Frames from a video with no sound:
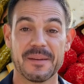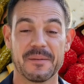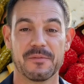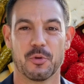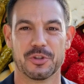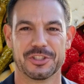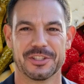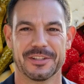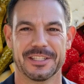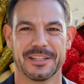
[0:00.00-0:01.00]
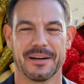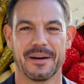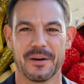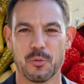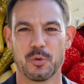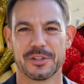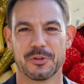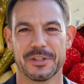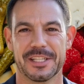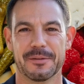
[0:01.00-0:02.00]
Fortunately, what
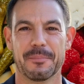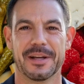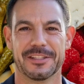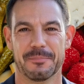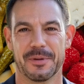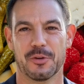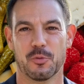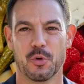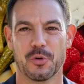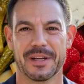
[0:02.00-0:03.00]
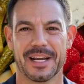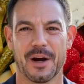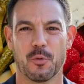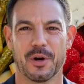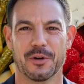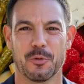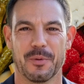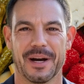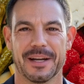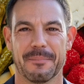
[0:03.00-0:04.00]
you eat plays a big role in how well your
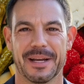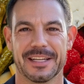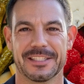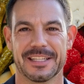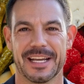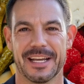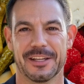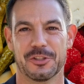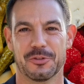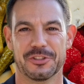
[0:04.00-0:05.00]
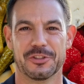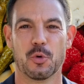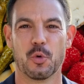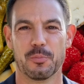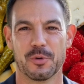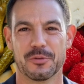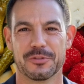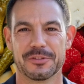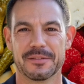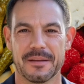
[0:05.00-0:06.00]
body makes and uses
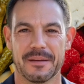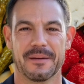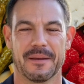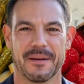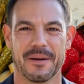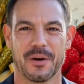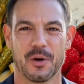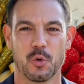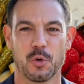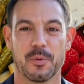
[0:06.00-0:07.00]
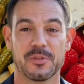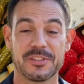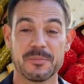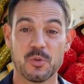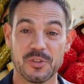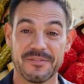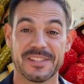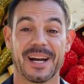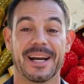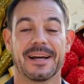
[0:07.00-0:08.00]
hormones. A hormone-supportive
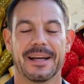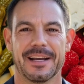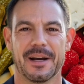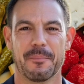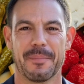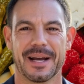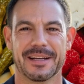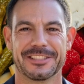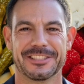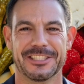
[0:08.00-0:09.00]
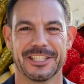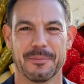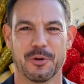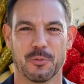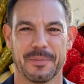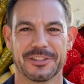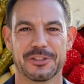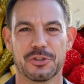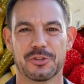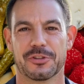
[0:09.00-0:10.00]
diet can help balance these chemical
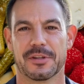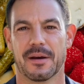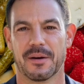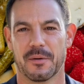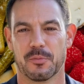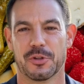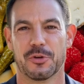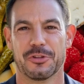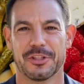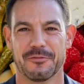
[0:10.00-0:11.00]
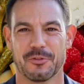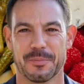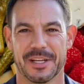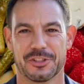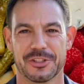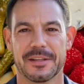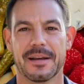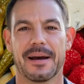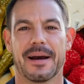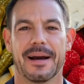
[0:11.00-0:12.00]
messengers, reduce inflammation,
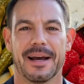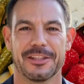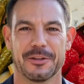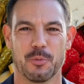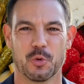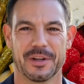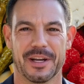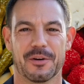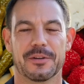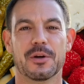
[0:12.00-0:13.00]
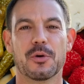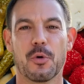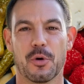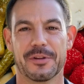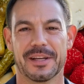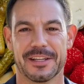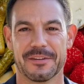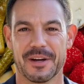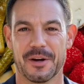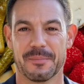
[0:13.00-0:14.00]
and support healthier growth and
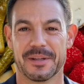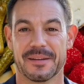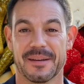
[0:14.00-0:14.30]
development,